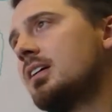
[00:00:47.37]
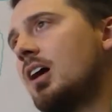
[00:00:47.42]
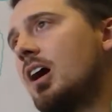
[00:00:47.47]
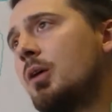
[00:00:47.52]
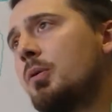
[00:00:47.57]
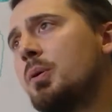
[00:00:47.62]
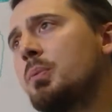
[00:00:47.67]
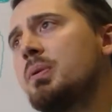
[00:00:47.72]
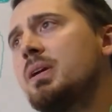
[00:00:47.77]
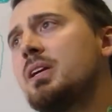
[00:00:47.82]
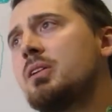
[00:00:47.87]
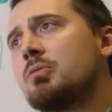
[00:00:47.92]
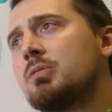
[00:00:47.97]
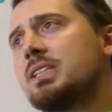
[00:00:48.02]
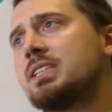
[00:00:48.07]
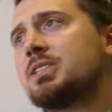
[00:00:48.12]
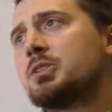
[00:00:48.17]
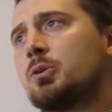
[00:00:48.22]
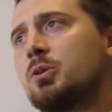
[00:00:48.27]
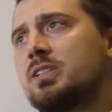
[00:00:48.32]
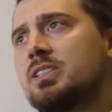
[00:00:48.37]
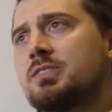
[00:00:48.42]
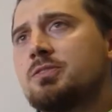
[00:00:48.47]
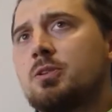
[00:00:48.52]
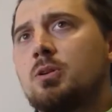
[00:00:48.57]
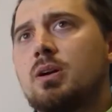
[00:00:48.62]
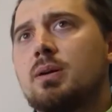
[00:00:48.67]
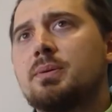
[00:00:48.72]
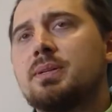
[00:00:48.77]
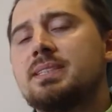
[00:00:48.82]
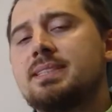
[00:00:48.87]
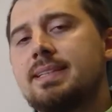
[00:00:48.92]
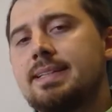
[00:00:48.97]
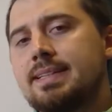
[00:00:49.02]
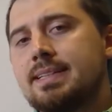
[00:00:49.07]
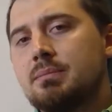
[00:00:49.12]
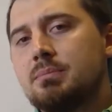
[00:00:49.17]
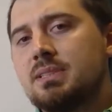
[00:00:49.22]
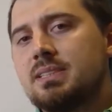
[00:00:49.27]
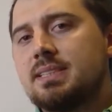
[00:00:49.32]
Are we being resourceful? Are we
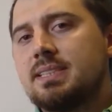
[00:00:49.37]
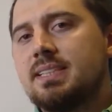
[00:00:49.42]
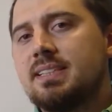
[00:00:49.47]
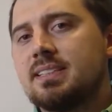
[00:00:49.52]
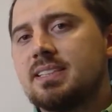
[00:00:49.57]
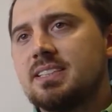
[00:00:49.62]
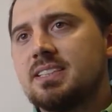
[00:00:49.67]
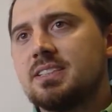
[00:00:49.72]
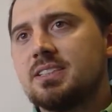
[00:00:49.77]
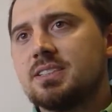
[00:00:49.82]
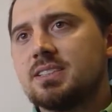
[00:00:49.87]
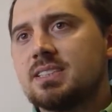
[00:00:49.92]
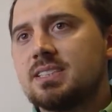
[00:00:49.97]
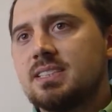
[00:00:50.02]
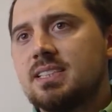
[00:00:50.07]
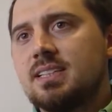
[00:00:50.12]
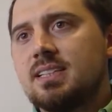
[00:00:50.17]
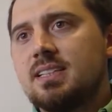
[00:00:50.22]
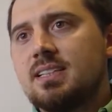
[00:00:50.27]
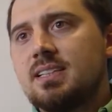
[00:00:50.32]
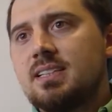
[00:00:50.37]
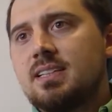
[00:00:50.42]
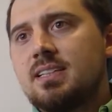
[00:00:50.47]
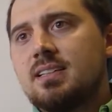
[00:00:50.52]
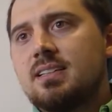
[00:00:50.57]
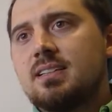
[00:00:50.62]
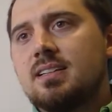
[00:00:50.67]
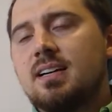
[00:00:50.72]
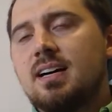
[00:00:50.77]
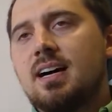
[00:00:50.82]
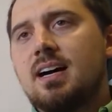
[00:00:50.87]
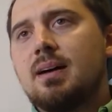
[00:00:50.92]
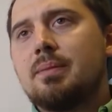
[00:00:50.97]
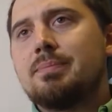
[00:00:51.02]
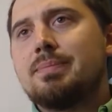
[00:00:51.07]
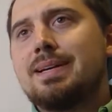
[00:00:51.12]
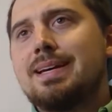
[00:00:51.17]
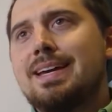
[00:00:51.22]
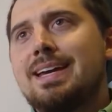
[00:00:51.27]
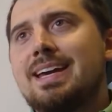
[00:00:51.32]
taking materials
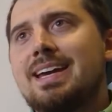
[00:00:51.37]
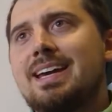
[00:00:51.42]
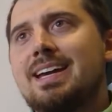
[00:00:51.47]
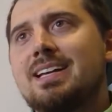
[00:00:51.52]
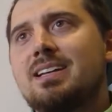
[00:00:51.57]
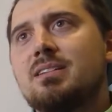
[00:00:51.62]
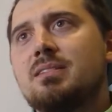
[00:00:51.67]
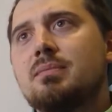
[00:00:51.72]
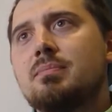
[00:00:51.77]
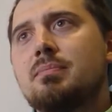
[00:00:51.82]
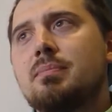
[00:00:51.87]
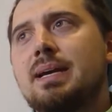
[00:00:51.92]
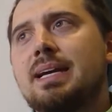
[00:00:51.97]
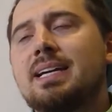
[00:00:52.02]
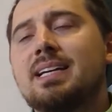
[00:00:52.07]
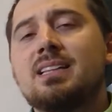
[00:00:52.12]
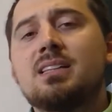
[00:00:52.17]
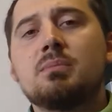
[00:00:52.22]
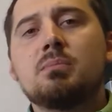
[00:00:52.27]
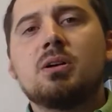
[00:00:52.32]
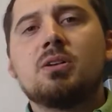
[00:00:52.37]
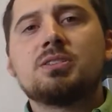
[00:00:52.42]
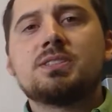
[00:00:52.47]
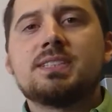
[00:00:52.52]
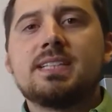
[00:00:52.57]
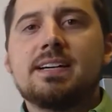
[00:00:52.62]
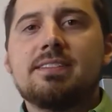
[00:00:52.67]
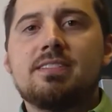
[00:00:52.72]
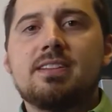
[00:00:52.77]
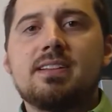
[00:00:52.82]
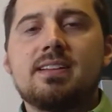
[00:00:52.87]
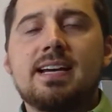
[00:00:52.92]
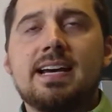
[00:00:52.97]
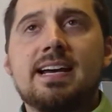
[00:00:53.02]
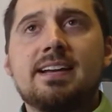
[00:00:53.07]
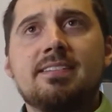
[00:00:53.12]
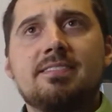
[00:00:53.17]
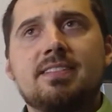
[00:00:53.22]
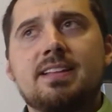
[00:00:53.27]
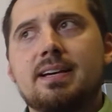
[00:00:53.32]
and making the most out
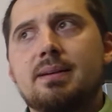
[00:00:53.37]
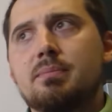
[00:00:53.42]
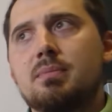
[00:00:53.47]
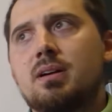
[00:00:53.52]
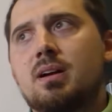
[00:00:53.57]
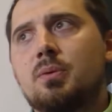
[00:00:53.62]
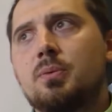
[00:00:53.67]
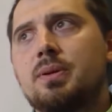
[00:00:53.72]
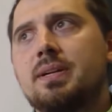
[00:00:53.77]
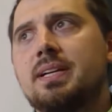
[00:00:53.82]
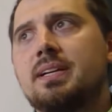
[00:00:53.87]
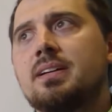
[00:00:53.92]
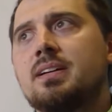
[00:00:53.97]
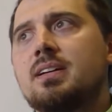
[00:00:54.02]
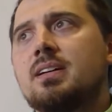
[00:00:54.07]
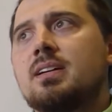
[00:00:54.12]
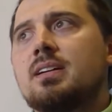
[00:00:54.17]
of them? Are we